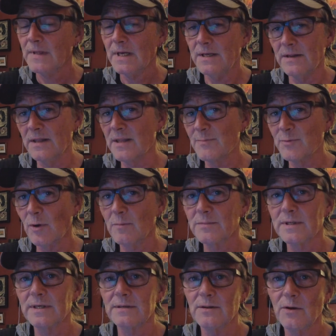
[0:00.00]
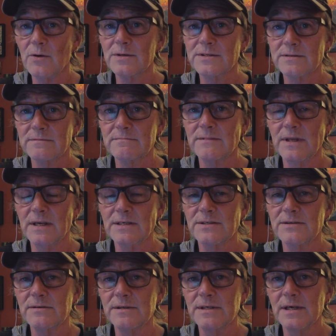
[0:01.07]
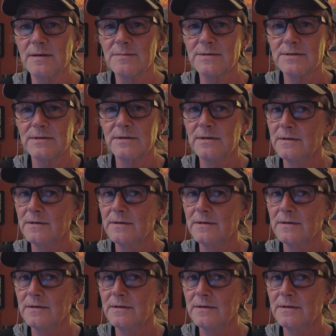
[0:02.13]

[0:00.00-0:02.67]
and then they promptly lost the next 3 games.